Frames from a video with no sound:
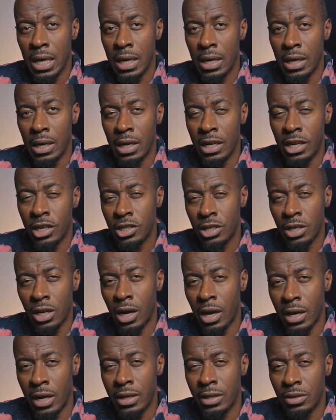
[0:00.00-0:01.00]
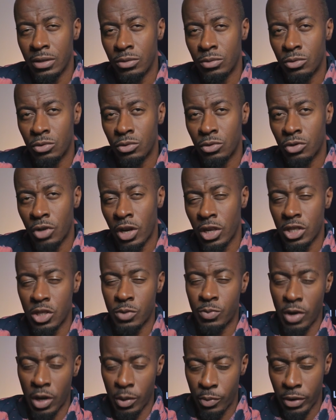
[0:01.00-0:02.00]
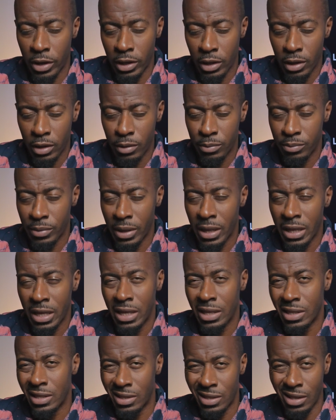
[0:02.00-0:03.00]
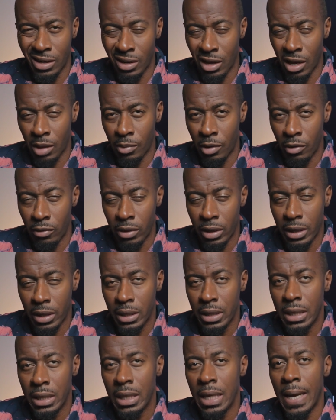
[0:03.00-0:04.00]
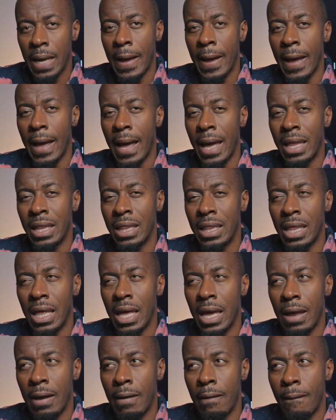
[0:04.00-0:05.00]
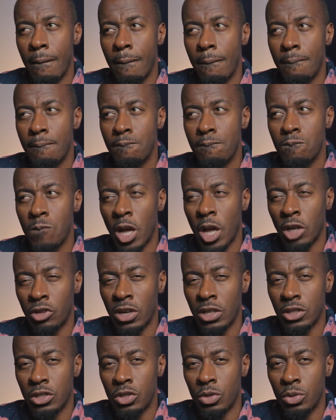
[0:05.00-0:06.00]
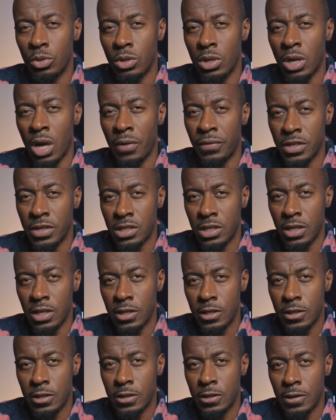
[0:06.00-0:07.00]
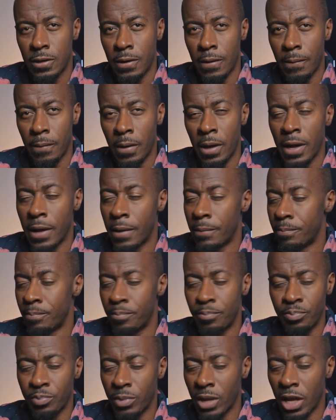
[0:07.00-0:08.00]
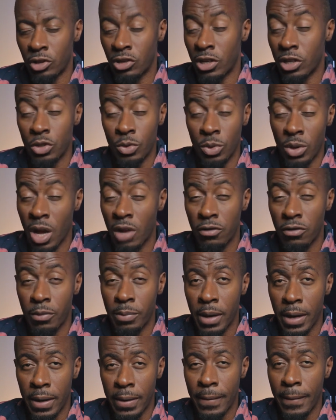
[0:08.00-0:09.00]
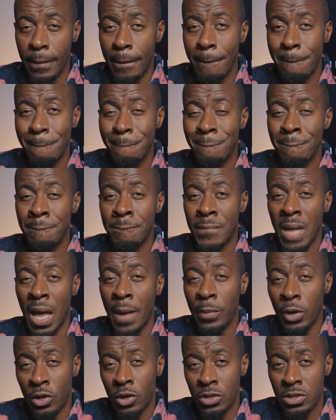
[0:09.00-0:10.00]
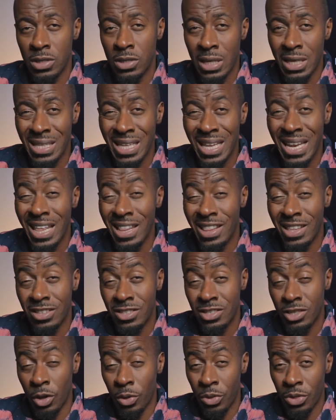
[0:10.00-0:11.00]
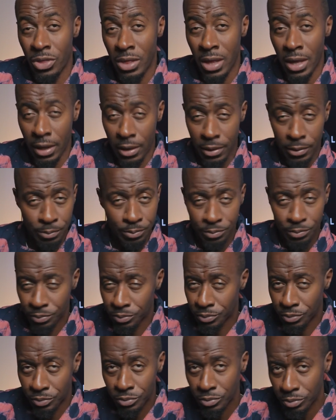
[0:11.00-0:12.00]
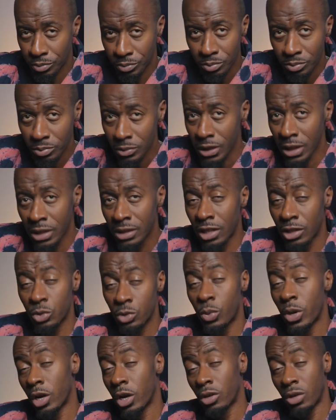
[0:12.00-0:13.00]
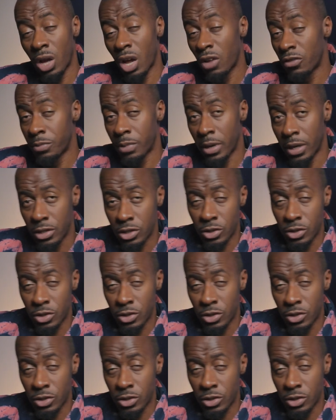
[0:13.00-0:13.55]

Initially, I tried to spray paint them and it didn't come out right. And then I tried to do cover stitch. I tried to do a cover button. And because the leather is so thick, it doesn't work on a cover button.